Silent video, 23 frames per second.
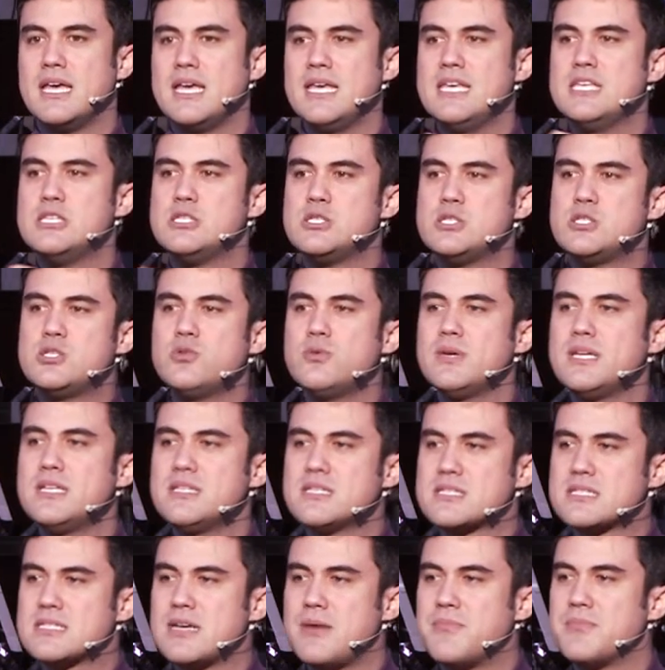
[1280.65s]
is doing
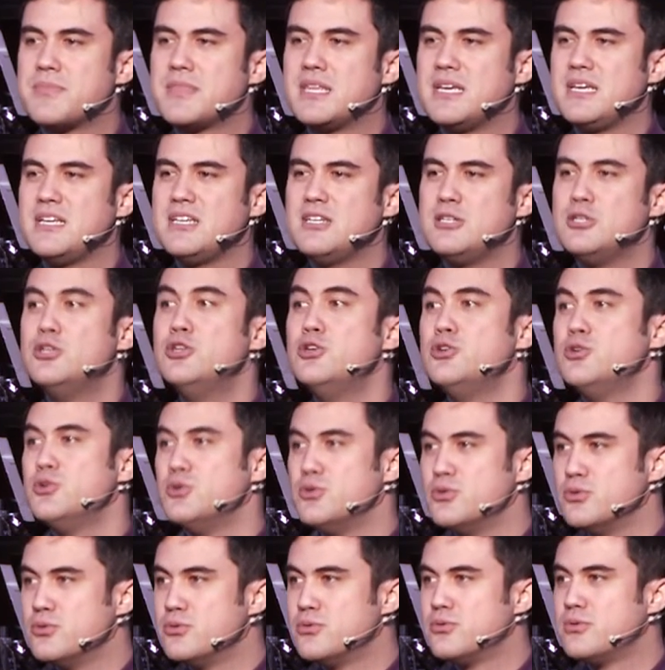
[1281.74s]
something
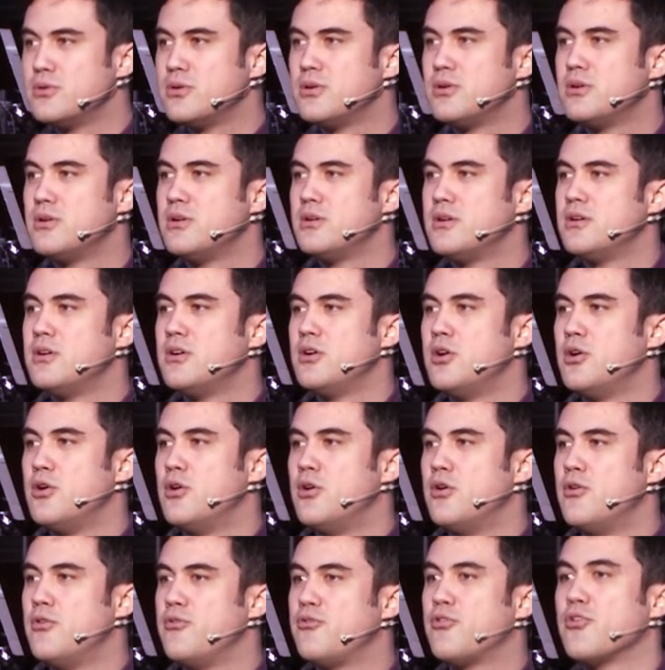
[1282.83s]
new
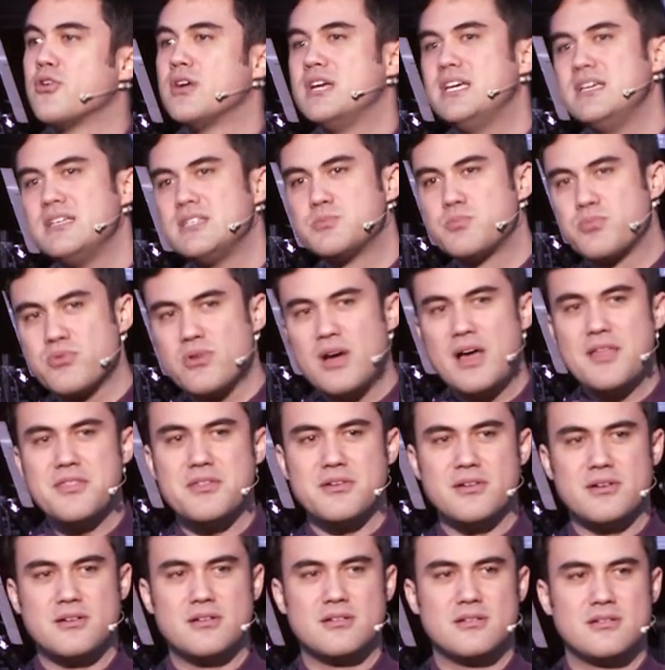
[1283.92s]
for his
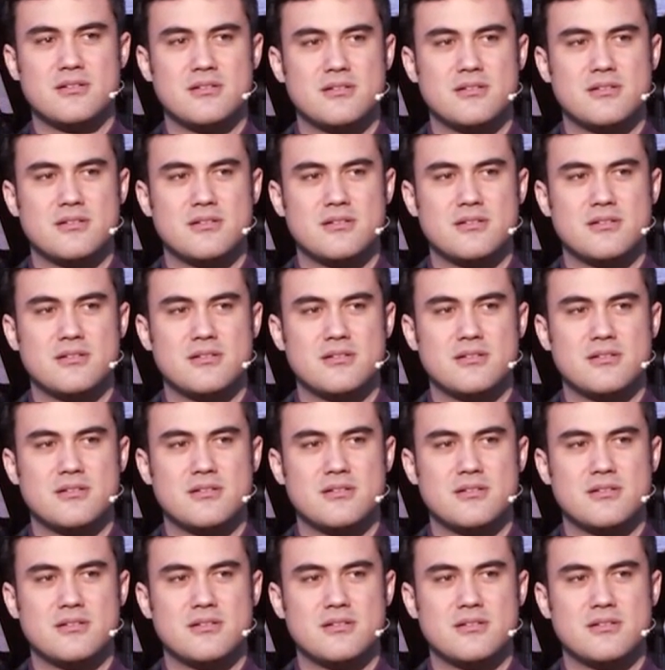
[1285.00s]
brother.